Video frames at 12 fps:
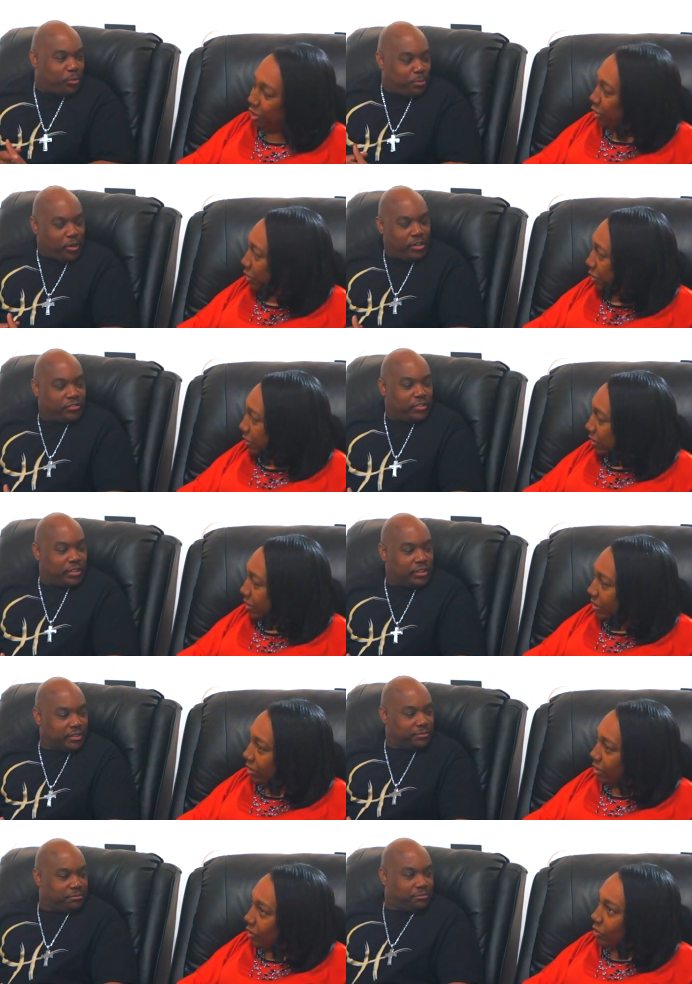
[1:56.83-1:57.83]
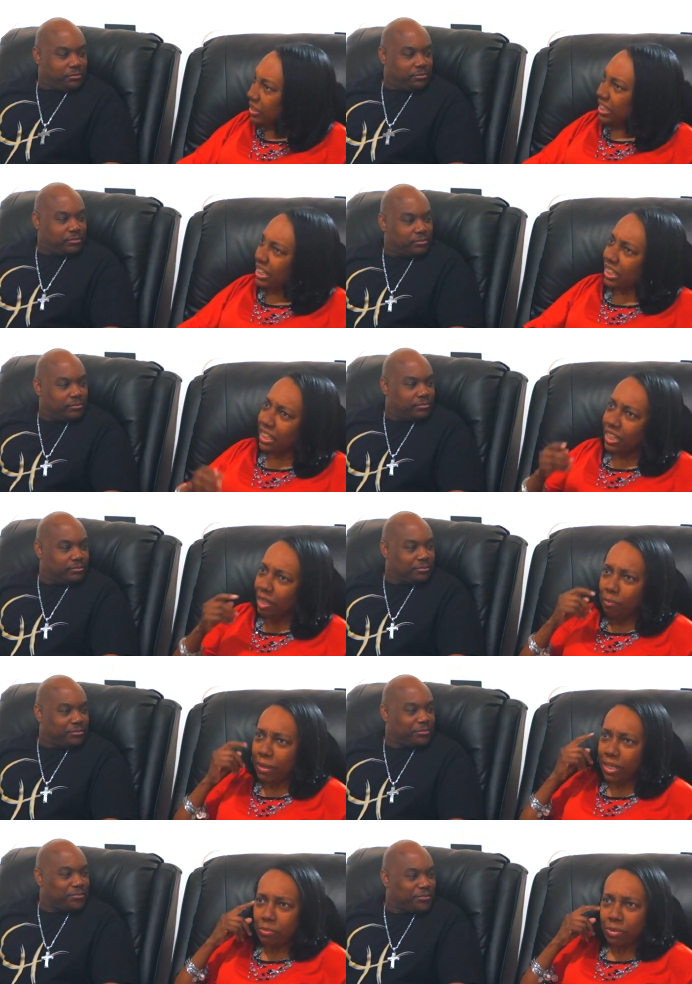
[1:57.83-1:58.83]
Speaker 1: what part of Philly?
Speaker 2: Yeah, again, I
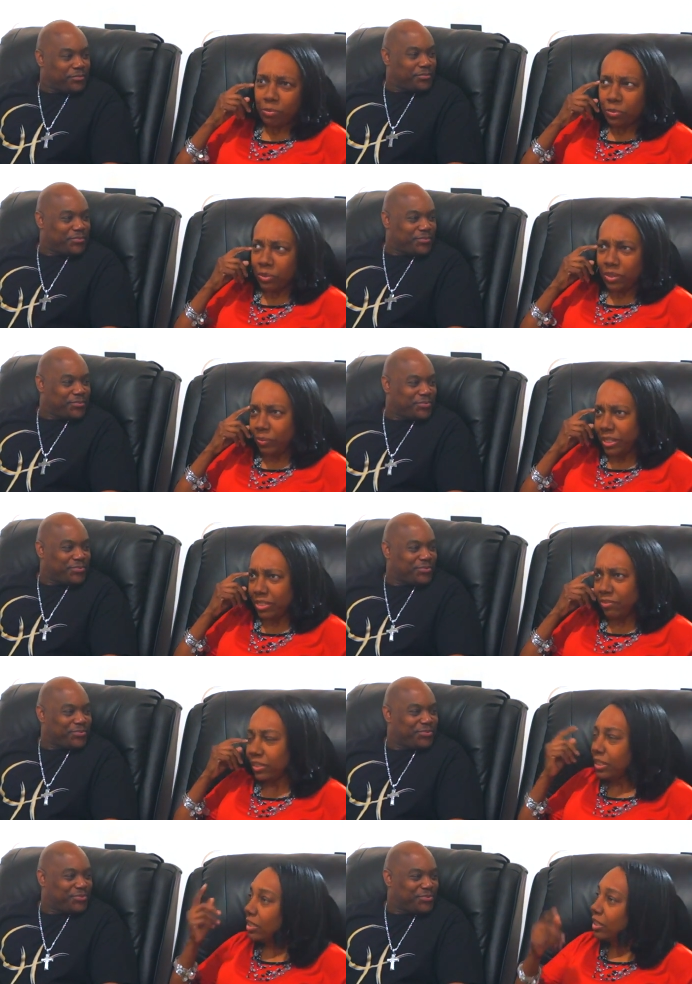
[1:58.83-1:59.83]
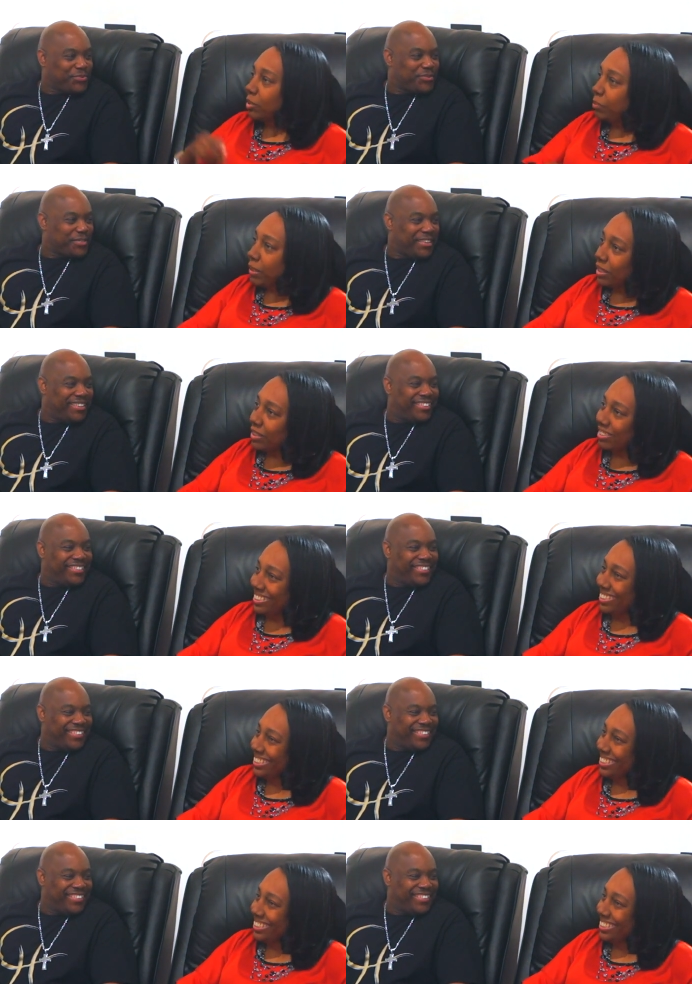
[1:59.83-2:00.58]
might have been born in West Philly. No, but um,